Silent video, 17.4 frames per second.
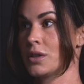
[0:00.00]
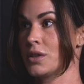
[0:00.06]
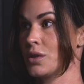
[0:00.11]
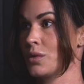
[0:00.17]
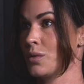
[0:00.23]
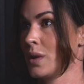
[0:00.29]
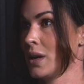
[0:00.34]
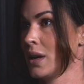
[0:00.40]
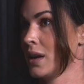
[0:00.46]

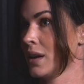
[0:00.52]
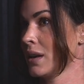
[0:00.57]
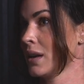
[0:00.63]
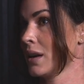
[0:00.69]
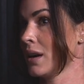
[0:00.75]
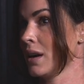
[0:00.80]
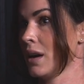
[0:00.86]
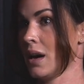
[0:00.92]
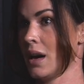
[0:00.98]
doing
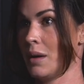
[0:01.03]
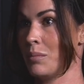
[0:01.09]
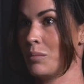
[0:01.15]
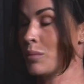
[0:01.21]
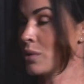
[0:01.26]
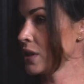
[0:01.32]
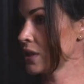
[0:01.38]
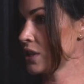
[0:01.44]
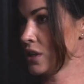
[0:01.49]

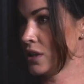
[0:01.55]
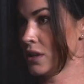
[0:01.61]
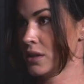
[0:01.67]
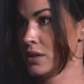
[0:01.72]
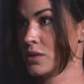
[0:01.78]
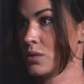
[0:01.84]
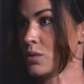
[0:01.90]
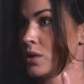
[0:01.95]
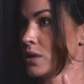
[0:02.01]

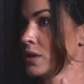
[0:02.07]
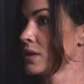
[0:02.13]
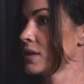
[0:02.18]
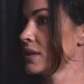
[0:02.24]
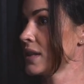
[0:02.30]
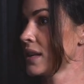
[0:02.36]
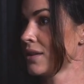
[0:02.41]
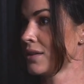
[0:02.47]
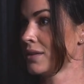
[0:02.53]
bridges or
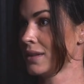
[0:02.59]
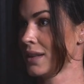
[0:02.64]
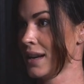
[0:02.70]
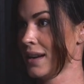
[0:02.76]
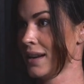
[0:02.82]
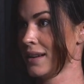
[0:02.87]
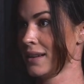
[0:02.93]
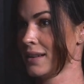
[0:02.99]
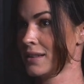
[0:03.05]
single
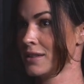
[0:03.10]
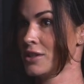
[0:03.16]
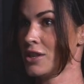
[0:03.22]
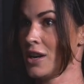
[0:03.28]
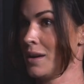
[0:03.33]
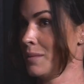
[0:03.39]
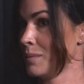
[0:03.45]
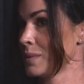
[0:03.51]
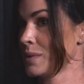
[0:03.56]
leg
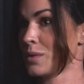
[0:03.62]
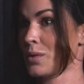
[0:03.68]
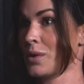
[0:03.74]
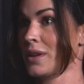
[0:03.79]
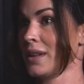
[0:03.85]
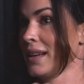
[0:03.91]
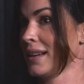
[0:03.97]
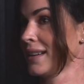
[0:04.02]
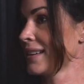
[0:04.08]
jumps or
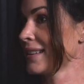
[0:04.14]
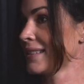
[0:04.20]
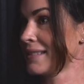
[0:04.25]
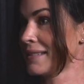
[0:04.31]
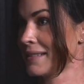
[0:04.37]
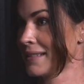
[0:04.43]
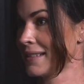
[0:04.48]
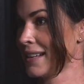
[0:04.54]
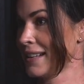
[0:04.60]
like
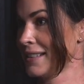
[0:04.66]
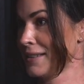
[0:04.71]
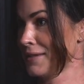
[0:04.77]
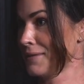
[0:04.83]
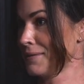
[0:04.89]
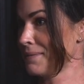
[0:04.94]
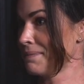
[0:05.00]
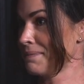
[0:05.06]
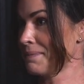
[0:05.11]
kind
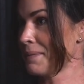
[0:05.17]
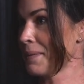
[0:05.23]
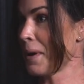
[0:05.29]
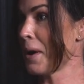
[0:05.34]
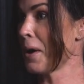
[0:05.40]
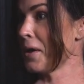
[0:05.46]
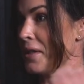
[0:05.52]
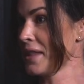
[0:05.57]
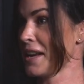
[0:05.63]
of
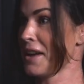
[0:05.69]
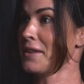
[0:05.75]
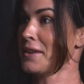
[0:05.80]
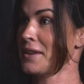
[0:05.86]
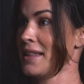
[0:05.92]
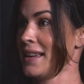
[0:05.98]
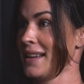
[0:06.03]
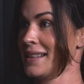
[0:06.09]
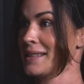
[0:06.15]
all the other
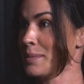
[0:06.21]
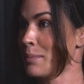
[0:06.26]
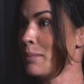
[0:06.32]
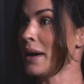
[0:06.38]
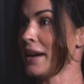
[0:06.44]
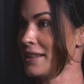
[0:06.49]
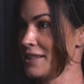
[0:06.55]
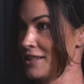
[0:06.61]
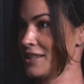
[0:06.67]
things,
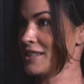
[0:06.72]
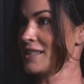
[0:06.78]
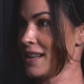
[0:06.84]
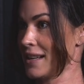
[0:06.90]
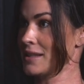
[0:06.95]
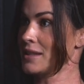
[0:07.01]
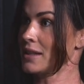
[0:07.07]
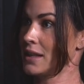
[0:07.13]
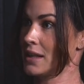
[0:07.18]
but just
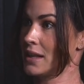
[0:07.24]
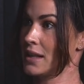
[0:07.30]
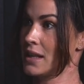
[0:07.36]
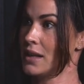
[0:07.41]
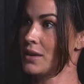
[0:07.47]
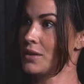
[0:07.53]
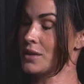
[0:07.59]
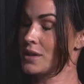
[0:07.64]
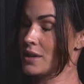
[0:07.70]
isolated
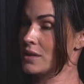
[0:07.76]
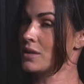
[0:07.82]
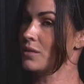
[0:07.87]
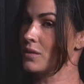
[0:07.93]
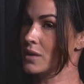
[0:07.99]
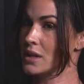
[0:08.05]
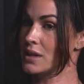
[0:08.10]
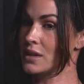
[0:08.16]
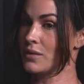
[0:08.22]
Kegels. And the
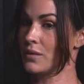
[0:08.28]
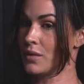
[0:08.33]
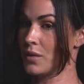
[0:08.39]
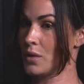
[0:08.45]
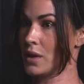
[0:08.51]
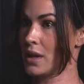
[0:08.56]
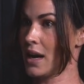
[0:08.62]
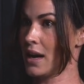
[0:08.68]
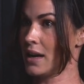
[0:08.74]
reason
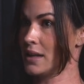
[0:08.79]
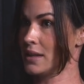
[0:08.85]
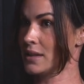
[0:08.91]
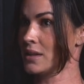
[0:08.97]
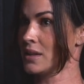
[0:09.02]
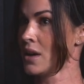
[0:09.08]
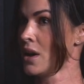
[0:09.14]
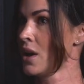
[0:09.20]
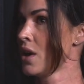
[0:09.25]
for that
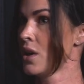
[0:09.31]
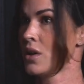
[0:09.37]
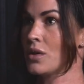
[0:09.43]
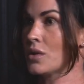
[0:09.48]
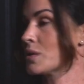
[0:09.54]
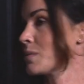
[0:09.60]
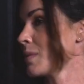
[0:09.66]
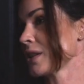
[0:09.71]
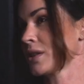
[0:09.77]
is
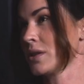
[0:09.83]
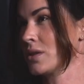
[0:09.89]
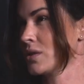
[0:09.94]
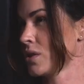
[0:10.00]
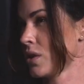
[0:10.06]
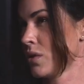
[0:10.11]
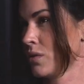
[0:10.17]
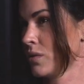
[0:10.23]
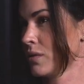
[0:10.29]
those muscles
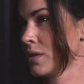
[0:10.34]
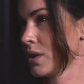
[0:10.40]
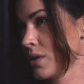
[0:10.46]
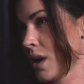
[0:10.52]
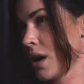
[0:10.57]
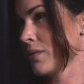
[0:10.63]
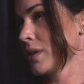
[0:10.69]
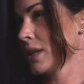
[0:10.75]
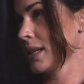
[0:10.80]
they're
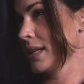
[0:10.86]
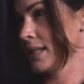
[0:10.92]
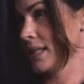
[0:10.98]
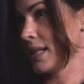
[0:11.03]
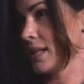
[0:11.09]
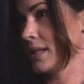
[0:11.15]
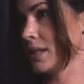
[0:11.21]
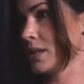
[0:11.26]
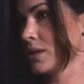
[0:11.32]
not really
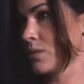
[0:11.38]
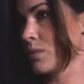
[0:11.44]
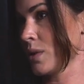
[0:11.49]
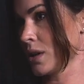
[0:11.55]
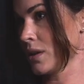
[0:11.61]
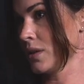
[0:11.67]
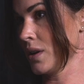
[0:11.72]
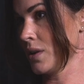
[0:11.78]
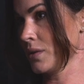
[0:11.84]
intended to
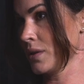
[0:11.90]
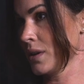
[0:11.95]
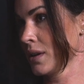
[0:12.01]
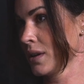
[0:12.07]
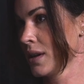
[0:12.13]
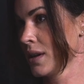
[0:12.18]
work alone.